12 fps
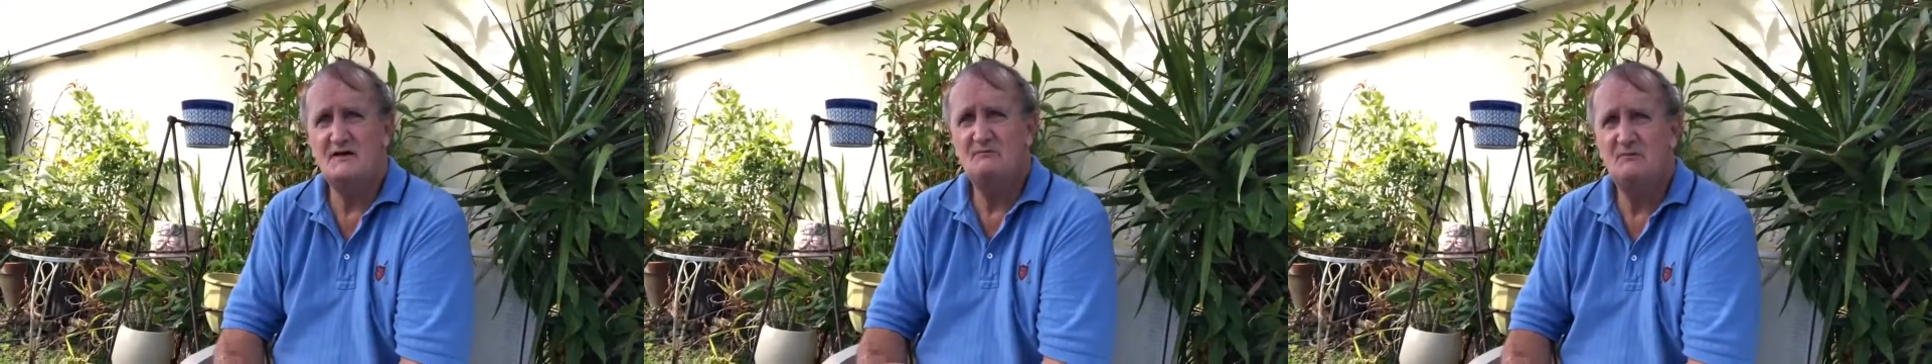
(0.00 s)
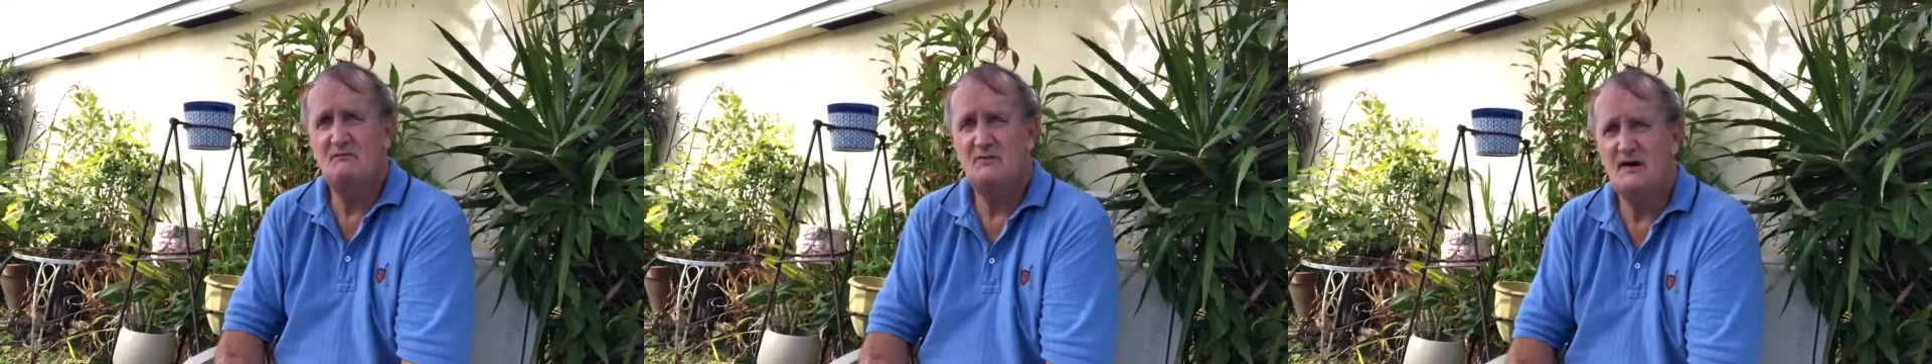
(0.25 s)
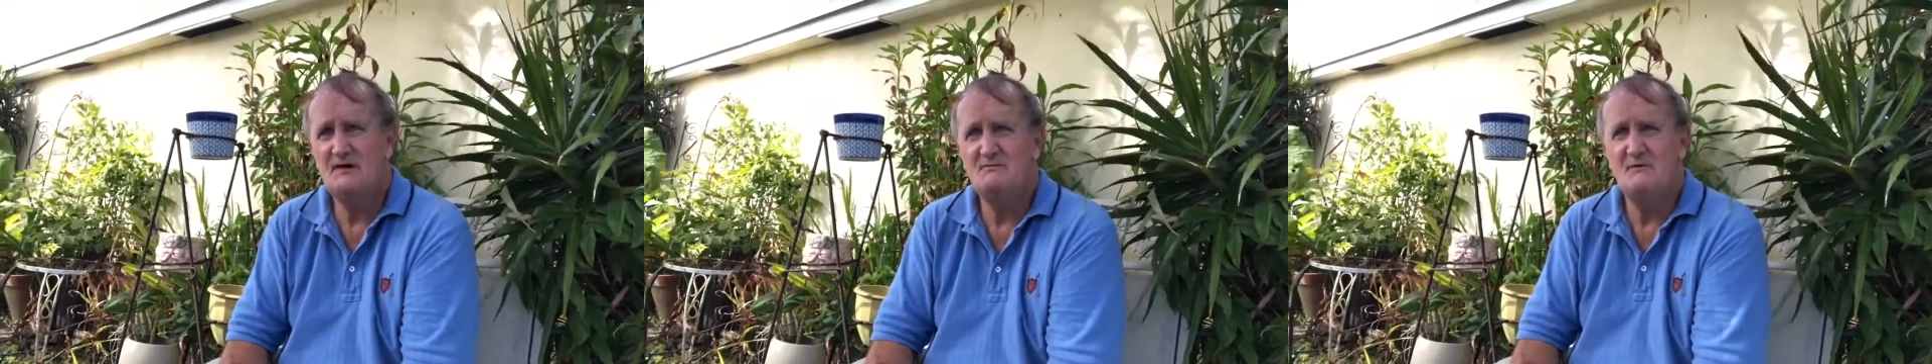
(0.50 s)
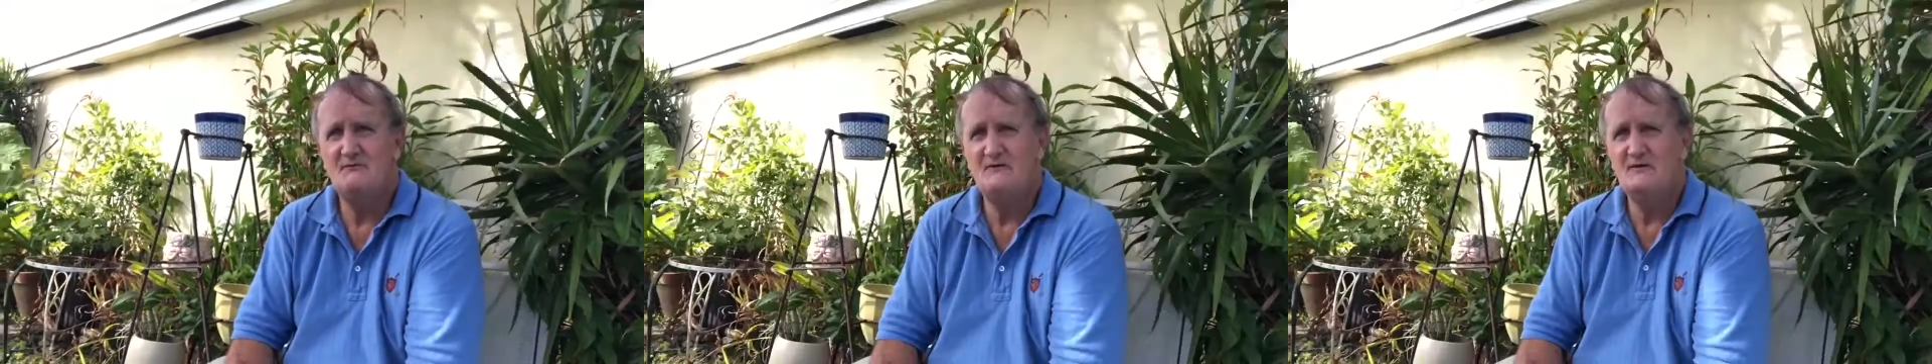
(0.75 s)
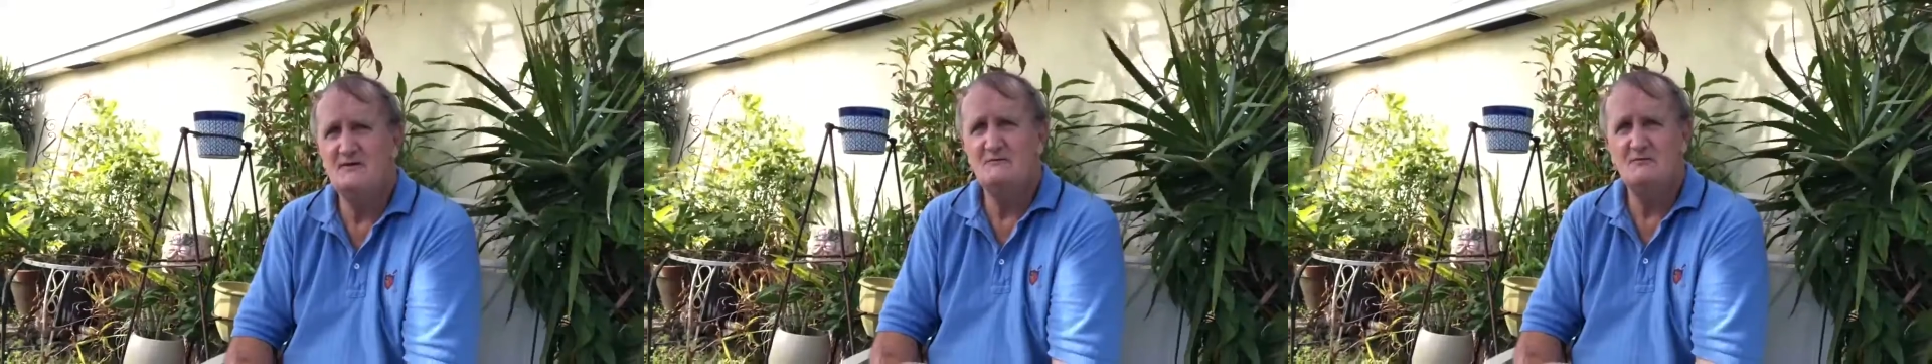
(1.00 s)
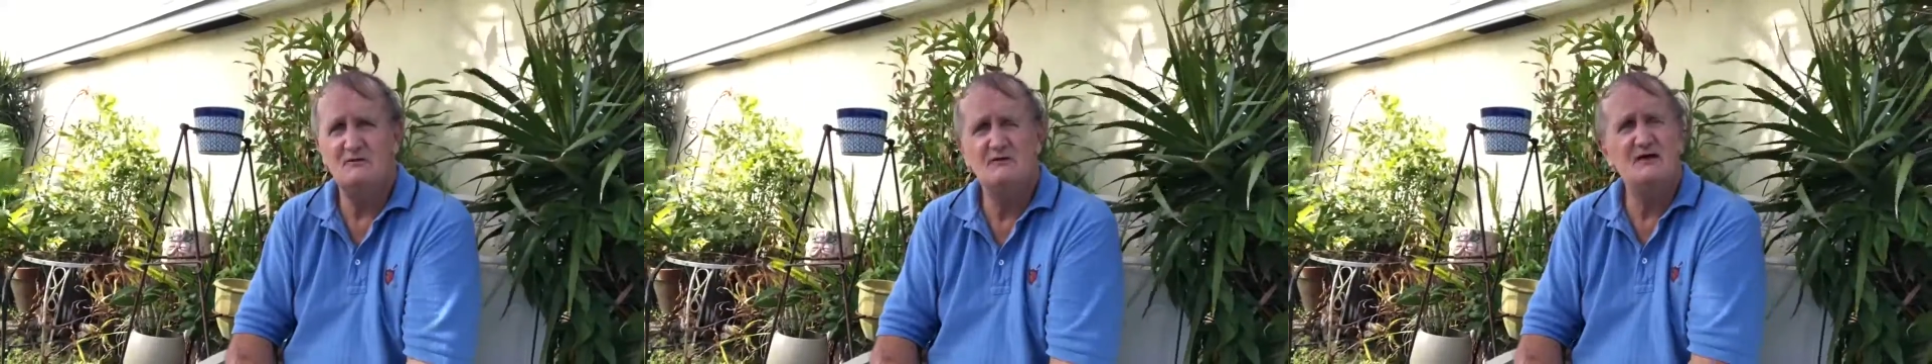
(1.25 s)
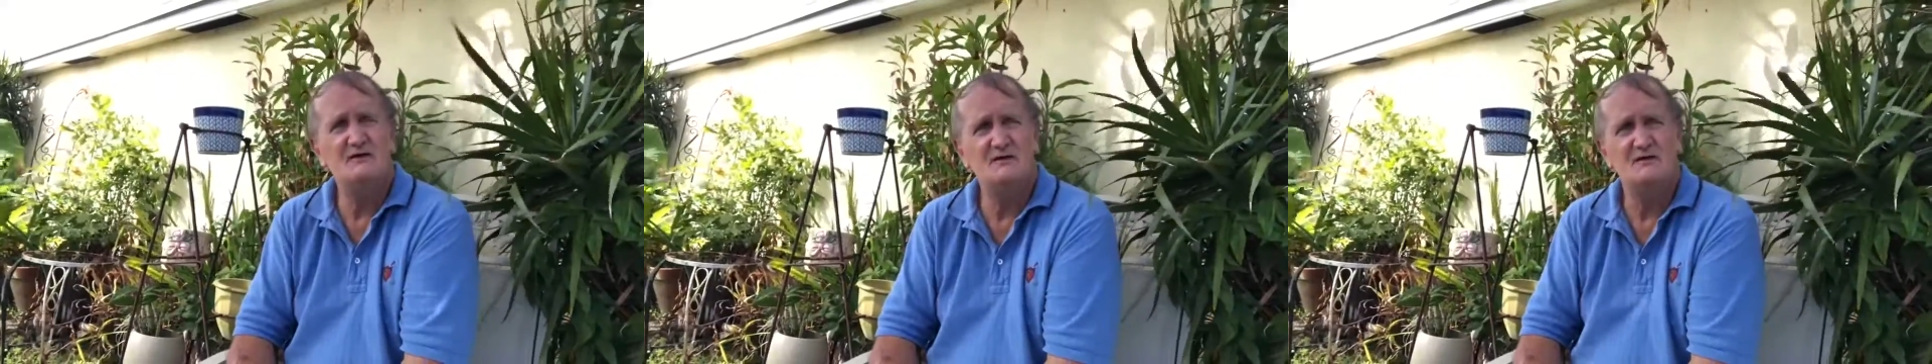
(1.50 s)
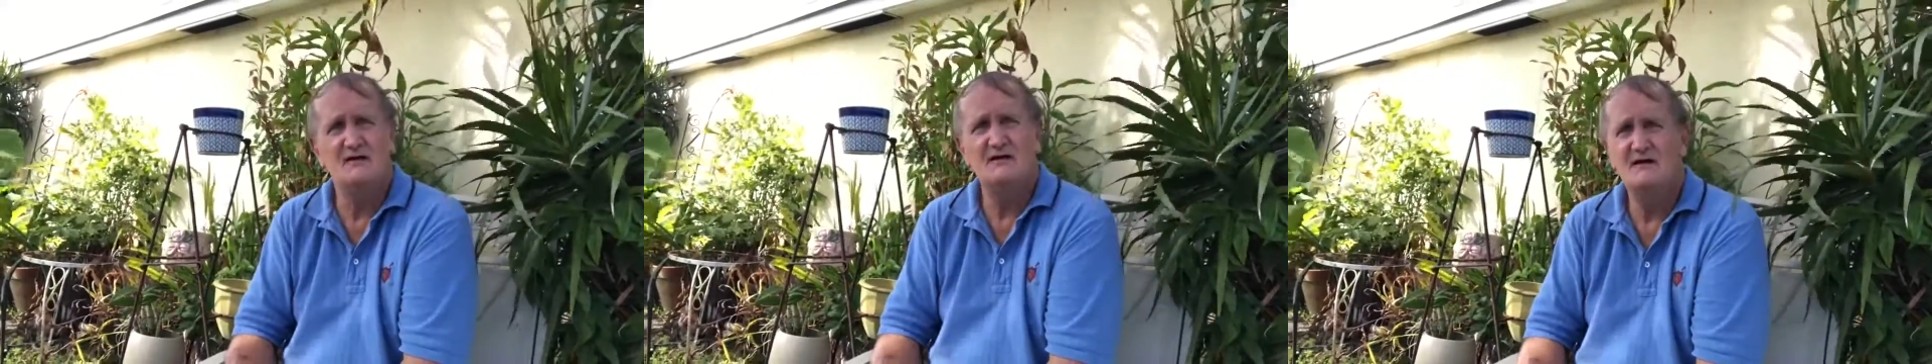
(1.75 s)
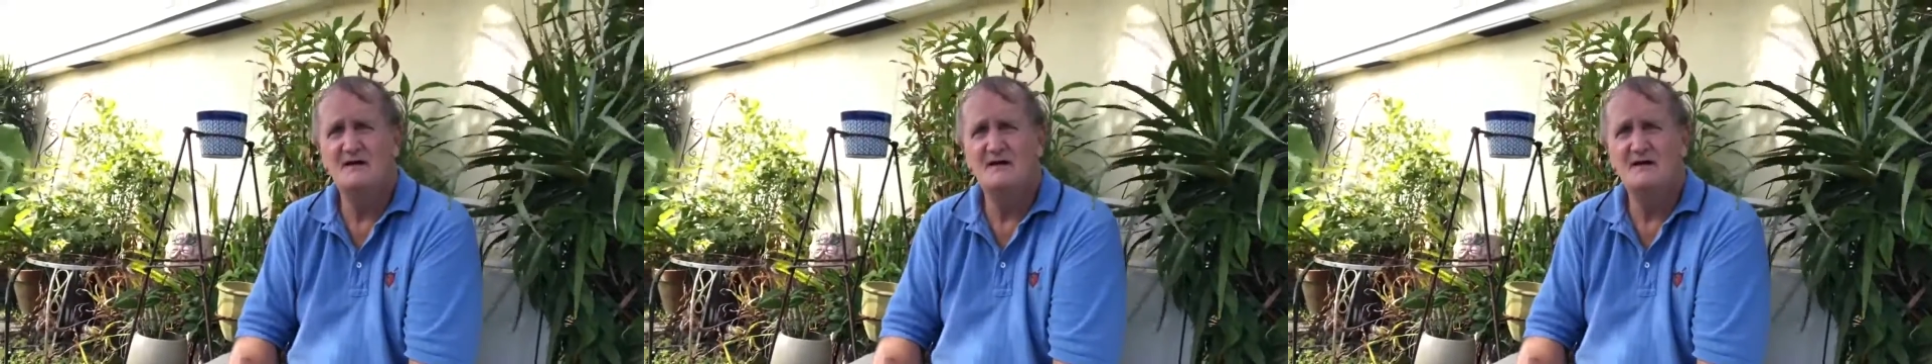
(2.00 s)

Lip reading: it could be possible for us to move into it.